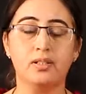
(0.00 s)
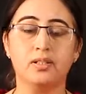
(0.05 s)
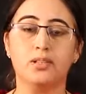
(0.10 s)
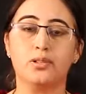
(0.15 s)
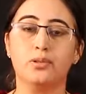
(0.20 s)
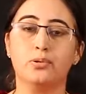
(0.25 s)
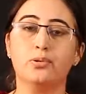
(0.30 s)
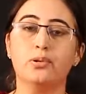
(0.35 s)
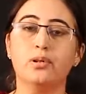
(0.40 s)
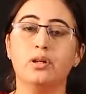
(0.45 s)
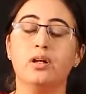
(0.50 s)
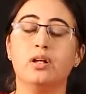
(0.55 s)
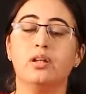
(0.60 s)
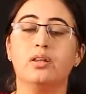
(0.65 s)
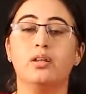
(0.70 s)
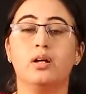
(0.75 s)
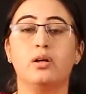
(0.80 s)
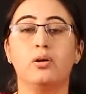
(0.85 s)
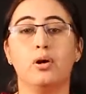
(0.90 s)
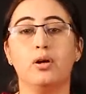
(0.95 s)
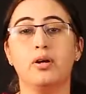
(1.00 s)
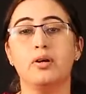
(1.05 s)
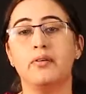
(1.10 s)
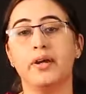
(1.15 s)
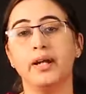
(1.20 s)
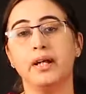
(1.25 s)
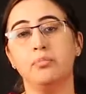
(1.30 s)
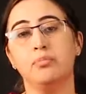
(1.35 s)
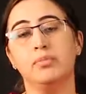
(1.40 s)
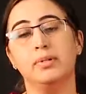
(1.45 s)
So the
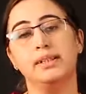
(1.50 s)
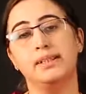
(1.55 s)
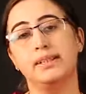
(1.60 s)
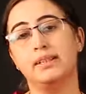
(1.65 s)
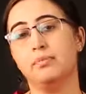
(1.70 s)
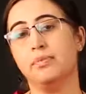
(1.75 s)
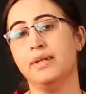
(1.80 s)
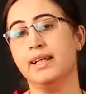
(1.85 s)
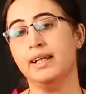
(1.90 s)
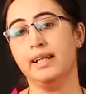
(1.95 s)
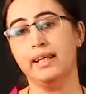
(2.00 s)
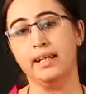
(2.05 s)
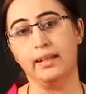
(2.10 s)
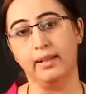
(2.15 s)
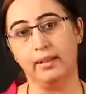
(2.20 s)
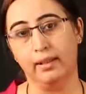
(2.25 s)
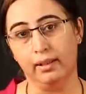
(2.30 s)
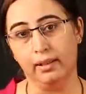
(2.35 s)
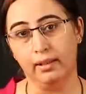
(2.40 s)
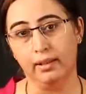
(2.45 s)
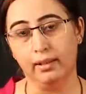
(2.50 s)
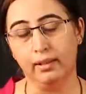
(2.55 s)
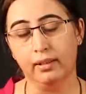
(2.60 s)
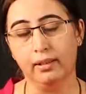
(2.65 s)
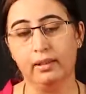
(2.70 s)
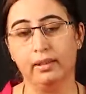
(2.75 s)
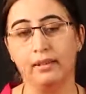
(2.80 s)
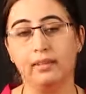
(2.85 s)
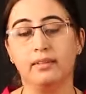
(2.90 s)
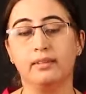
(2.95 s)
contract must be legal.
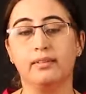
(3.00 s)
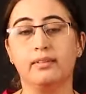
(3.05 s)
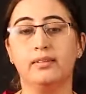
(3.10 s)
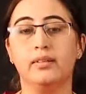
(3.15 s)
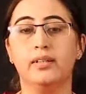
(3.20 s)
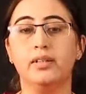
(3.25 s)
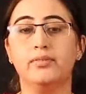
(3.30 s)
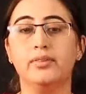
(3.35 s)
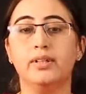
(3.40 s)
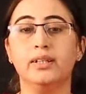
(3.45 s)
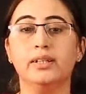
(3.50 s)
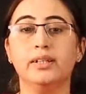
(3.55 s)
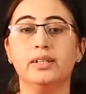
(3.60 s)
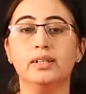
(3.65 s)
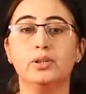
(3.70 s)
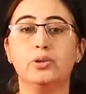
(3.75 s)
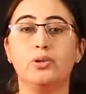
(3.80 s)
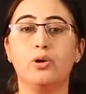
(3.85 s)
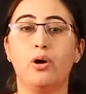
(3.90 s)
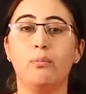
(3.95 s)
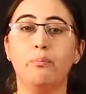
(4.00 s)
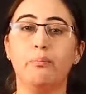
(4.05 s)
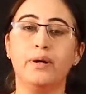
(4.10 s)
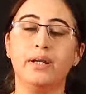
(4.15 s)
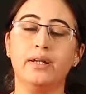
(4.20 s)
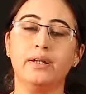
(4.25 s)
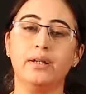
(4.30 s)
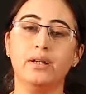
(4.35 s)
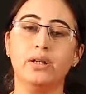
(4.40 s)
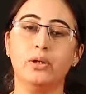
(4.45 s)
The third one is
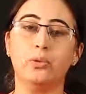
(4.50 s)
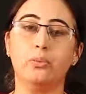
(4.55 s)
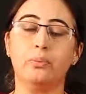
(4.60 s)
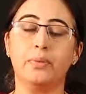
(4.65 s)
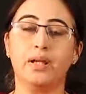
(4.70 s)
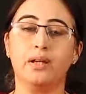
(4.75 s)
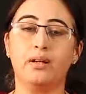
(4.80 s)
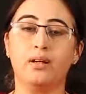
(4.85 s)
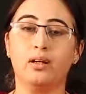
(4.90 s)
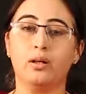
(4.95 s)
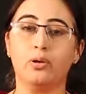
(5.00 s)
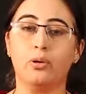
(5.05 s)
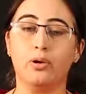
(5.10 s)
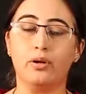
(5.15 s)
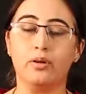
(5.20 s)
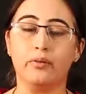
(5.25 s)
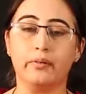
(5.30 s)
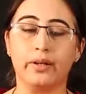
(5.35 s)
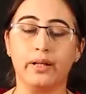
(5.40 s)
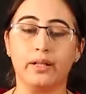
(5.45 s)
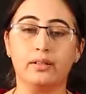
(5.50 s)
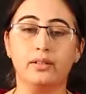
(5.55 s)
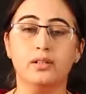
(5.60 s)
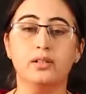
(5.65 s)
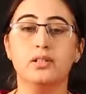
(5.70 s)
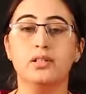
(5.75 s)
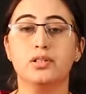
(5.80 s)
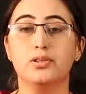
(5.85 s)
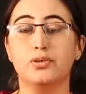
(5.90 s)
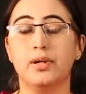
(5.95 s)
competent to make a contract.
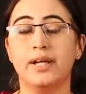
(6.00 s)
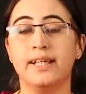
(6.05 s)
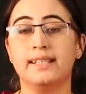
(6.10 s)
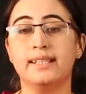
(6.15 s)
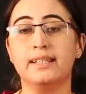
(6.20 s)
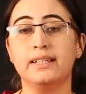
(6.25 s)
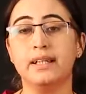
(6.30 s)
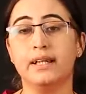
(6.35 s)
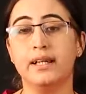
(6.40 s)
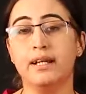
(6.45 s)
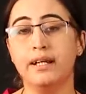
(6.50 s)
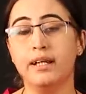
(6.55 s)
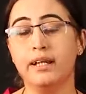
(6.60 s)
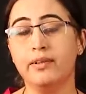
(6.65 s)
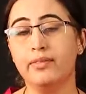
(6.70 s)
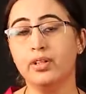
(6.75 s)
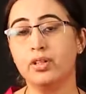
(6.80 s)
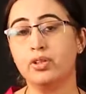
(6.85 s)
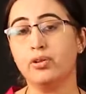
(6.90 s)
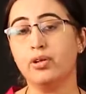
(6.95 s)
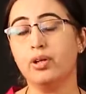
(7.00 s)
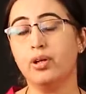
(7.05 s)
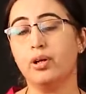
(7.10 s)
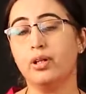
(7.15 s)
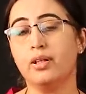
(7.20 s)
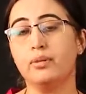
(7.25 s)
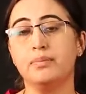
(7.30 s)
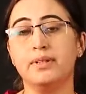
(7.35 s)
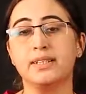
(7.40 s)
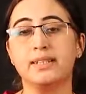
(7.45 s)
So as an individual
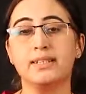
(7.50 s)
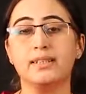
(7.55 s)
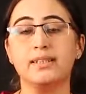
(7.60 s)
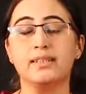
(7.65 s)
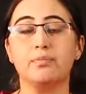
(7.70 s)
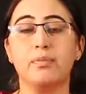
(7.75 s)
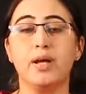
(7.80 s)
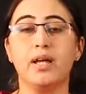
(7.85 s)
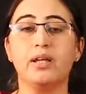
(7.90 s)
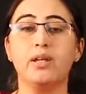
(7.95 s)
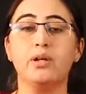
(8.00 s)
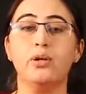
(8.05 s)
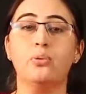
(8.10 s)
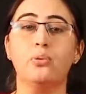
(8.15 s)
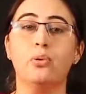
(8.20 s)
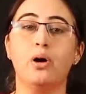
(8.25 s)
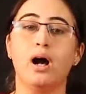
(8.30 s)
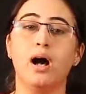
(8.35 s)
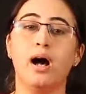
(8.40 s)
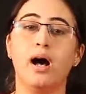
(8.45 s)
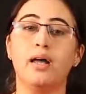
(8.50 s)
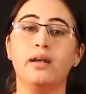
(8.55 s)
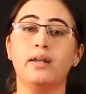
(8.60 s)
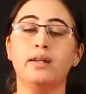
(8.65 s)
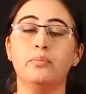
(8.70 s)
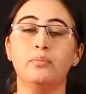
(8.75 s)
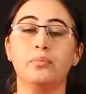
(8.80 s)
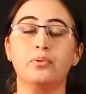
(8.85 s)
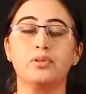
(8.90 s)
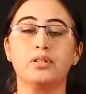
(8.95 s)
or a businessman, you are
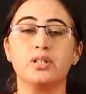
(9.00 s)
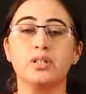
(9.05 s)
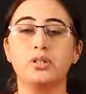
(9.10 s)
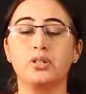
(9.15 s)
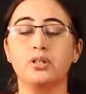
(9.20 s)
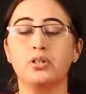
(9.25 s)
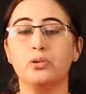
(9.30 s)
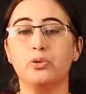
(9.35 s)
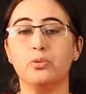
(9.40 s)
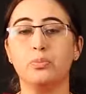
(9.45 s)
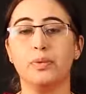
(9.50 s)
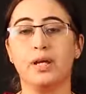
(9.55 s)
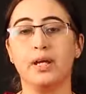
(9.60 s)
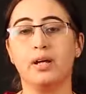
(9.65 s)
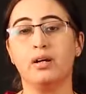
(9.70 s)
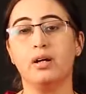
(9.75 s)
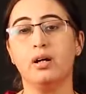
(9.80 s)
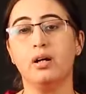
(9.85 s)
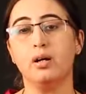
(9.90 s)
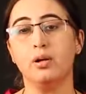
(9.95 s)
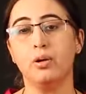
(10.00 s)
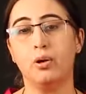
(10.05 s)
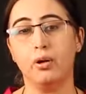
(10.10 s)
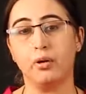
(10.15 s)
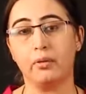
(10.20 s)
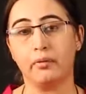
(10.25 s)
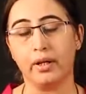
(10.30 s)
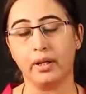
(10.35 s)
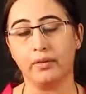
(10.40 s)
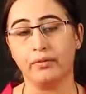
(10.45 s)
in position to make a
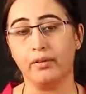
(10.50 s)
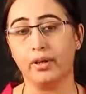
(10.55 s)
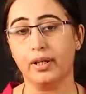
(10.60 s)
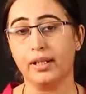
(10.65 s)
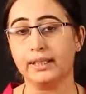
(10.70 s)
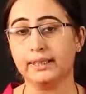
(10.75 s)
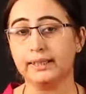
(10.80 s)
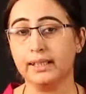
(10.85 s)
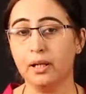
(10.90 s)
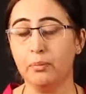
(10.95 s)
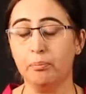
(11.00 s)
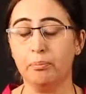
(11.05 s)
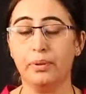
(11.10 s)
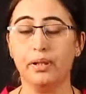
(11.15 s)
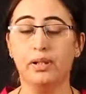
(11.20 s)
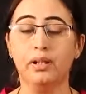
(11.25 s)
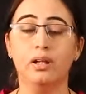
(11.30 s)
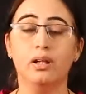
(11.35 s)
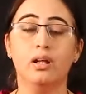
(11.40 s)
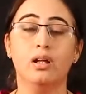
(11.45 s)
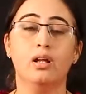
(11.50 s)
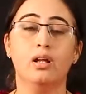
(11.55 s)
contract. For example,